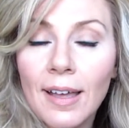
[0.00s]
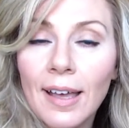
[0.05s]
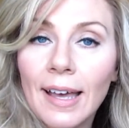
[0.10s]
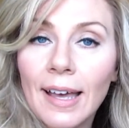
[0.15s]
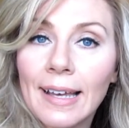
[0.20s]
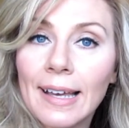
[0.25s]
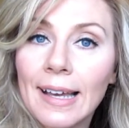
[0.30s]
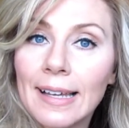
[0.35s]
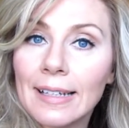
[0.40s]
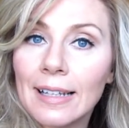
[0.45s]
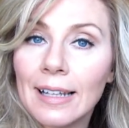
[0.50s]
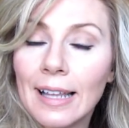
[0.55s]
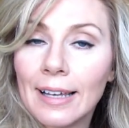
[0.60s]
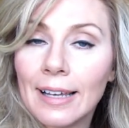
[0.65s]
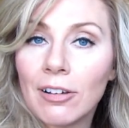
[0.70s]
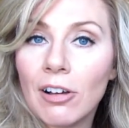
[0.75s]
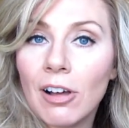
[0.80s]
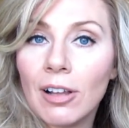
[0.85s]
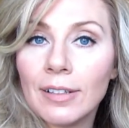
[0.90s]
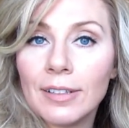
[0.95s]
I kind of like
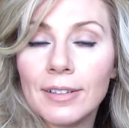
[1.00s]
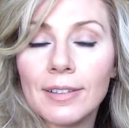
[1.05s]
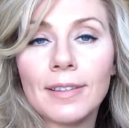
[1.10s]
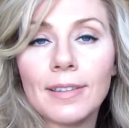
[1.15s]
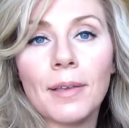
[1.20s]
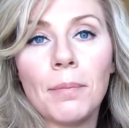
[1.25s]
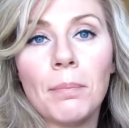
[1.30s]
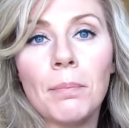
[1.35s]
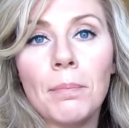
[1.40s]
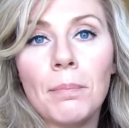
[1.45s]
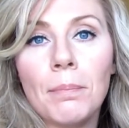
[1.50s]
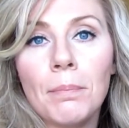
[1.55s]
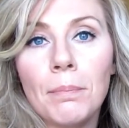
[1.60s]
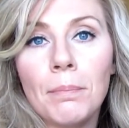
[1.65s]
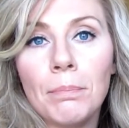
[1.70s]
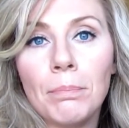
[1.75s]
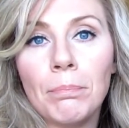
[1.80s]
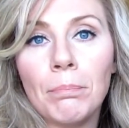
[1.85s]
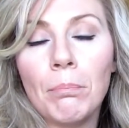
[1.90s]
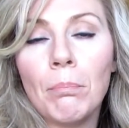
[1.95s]
call it
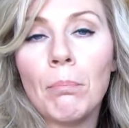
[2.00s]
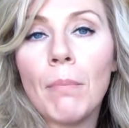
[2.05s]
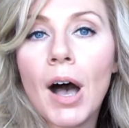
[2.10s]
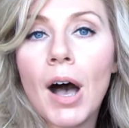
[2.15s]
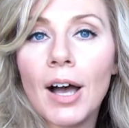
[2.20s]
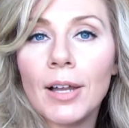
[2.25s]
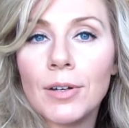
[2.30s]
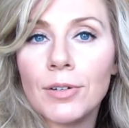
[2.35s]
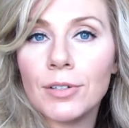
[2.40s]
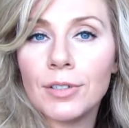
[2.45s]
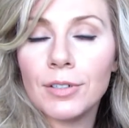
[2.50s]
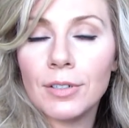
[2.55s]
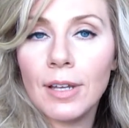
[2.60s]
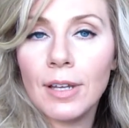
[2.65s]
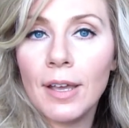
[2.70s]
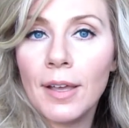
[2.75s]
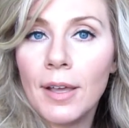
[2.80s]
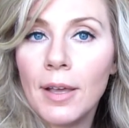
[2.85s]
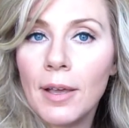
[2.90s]
the modern